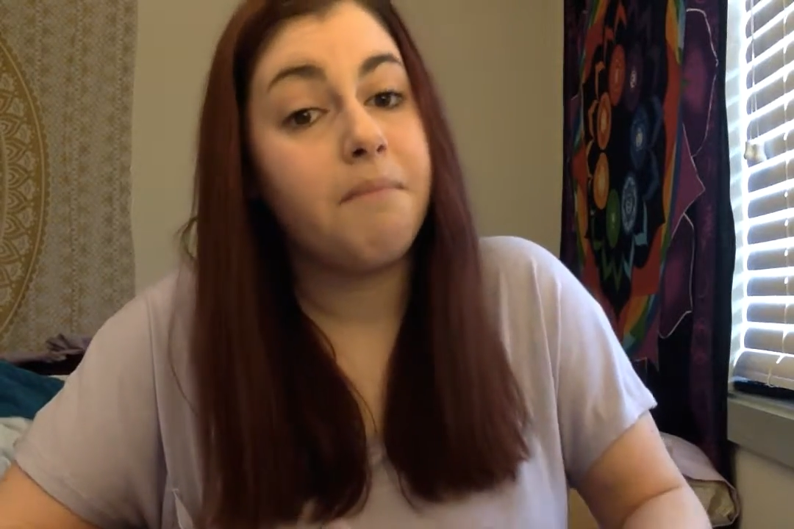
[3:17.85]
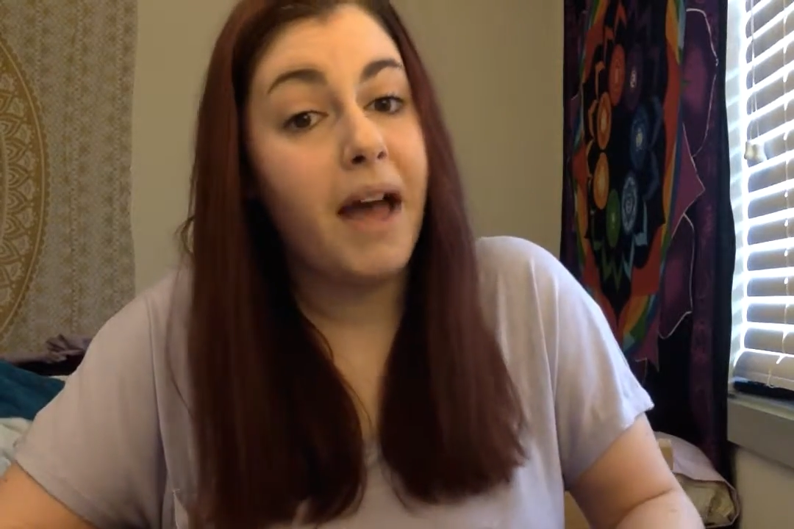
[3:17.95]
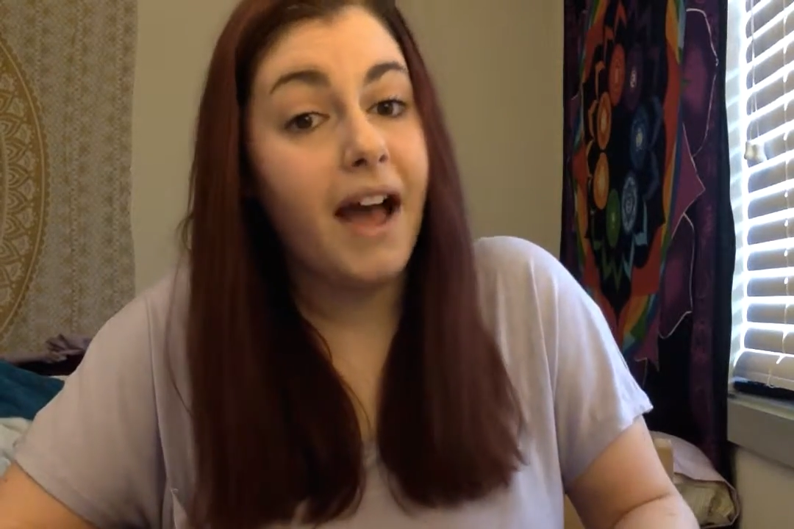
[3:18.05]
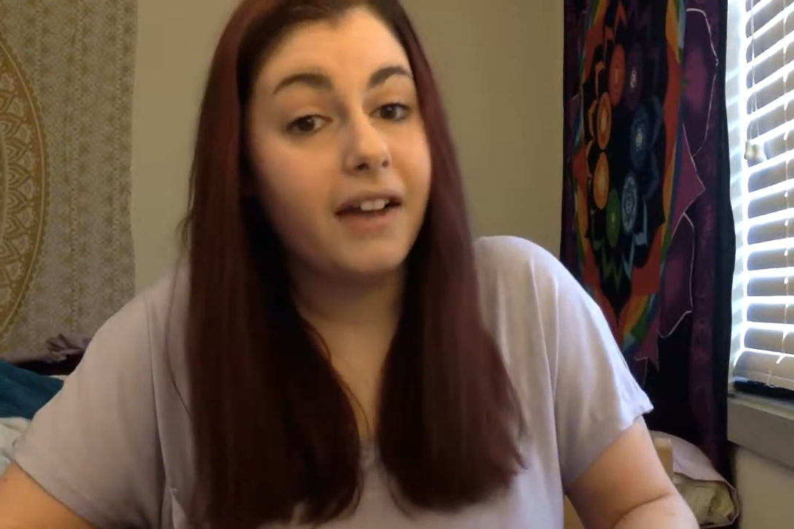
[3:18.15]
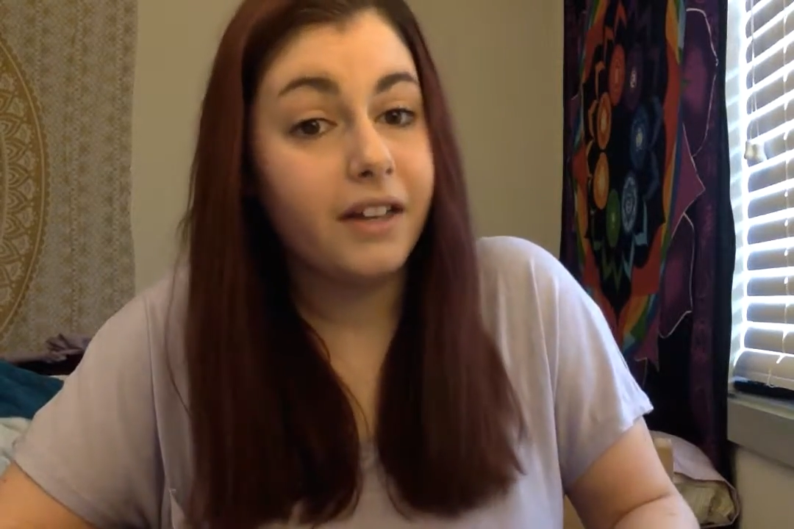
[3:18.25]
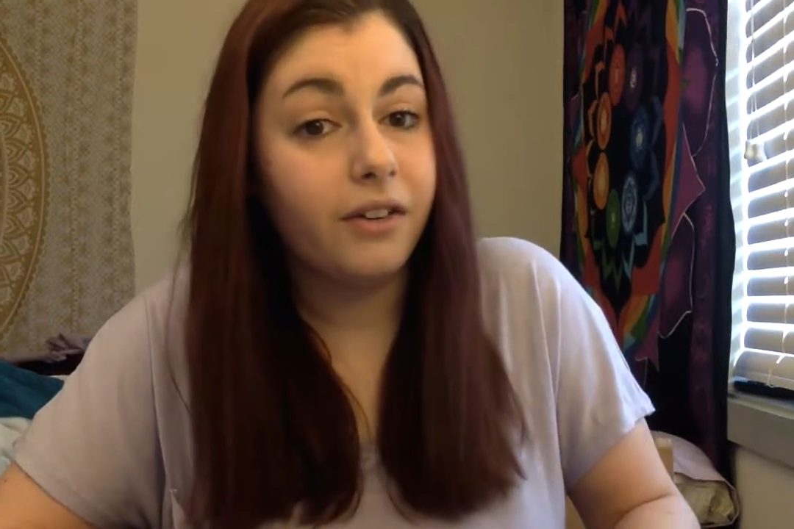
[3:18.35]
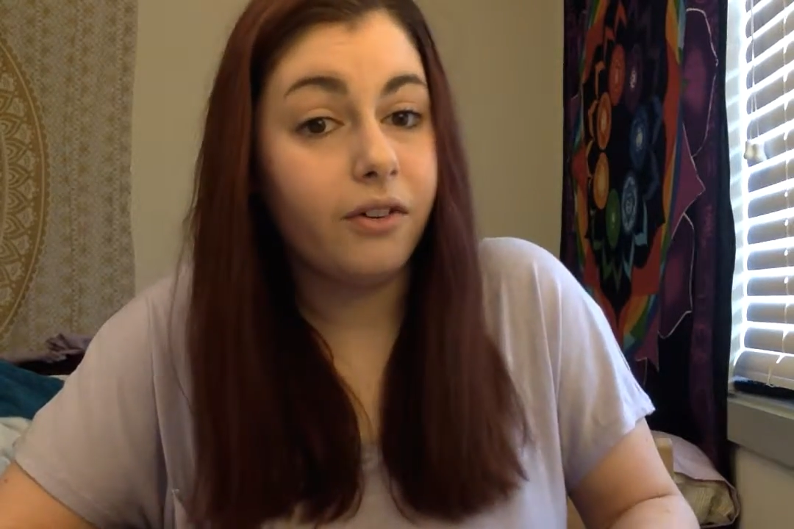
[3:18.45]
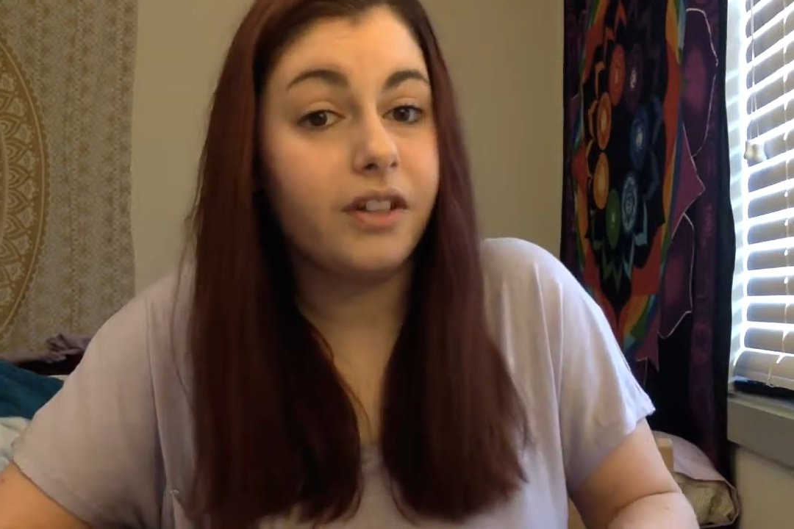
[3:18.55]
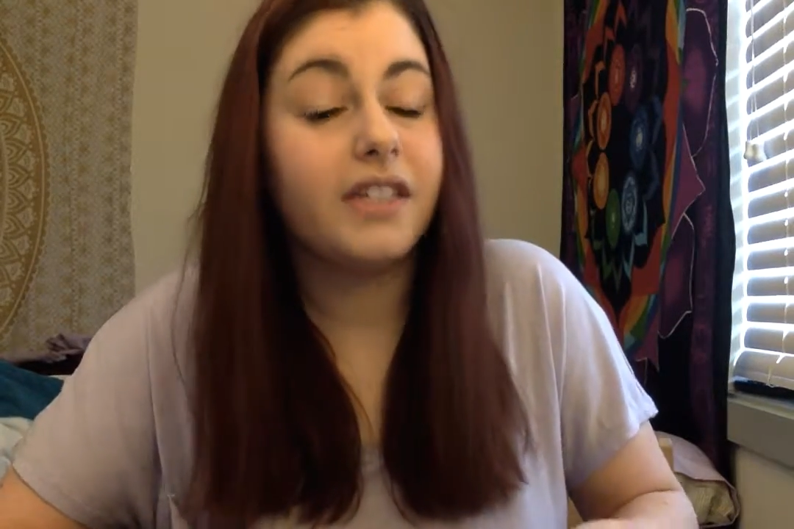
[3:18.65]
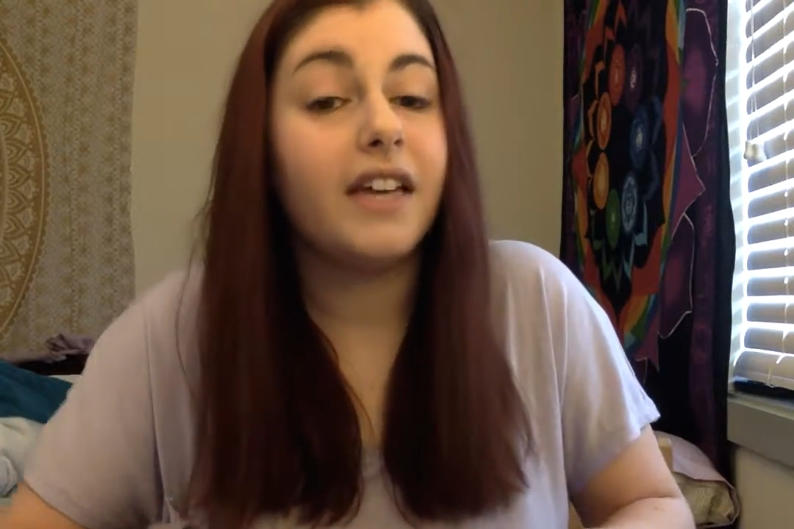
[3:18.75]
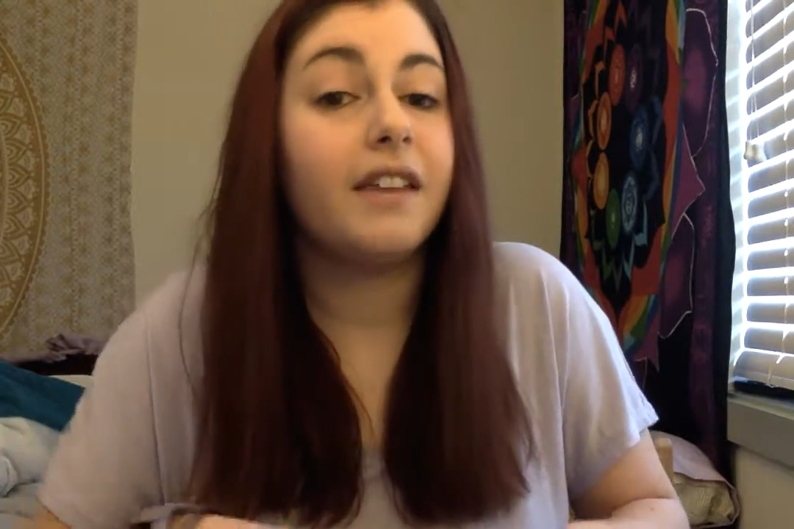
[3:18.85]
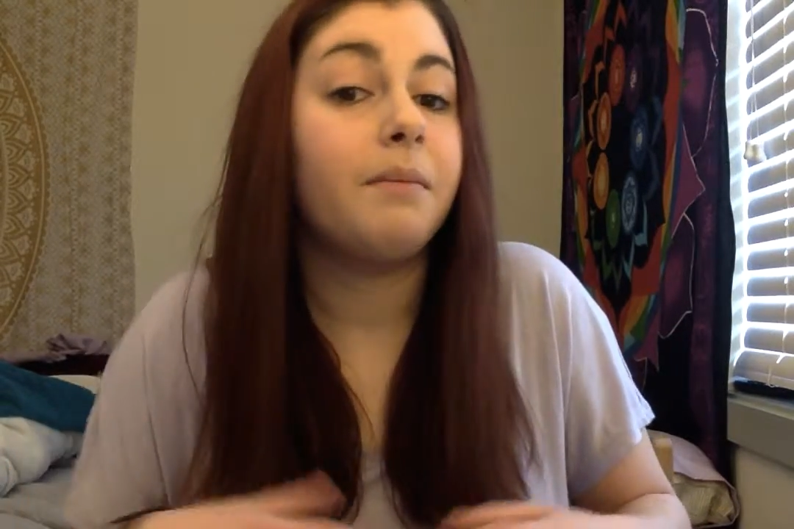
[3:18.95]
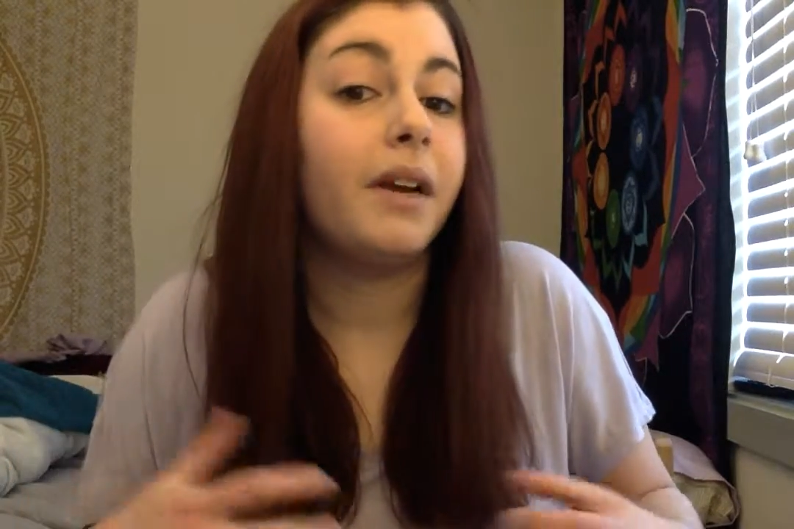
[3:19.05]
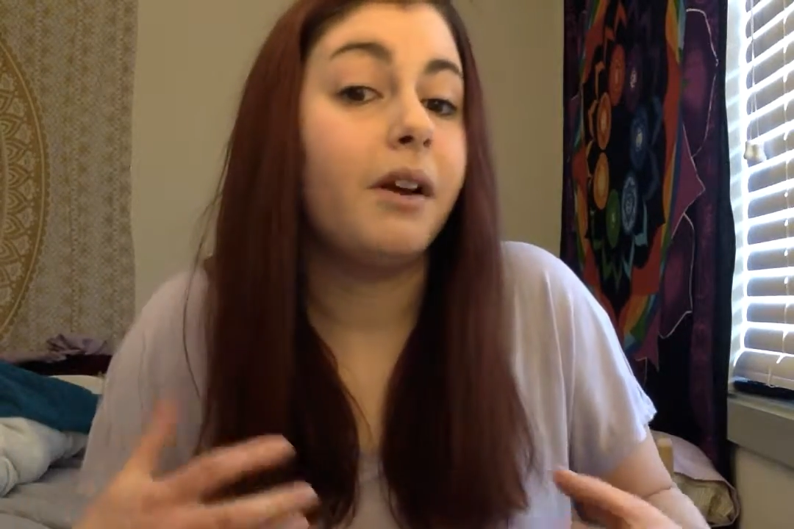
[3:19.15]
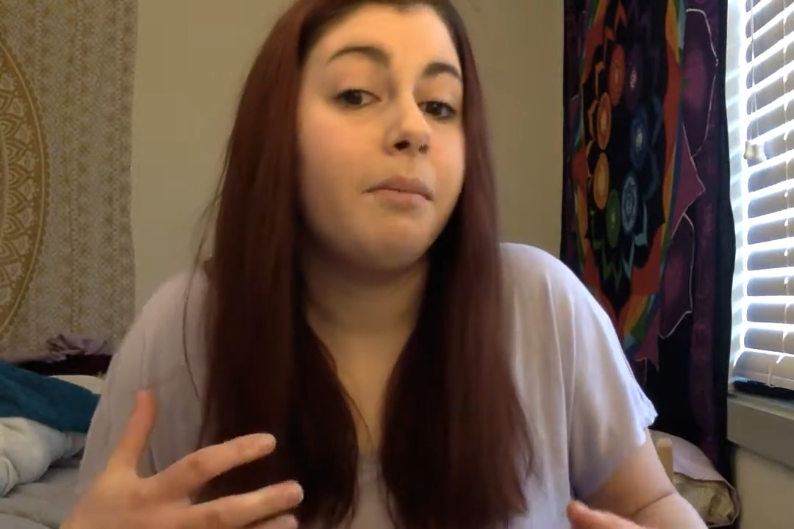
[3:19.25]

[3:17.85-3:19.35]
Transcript: order to get the bigger picture.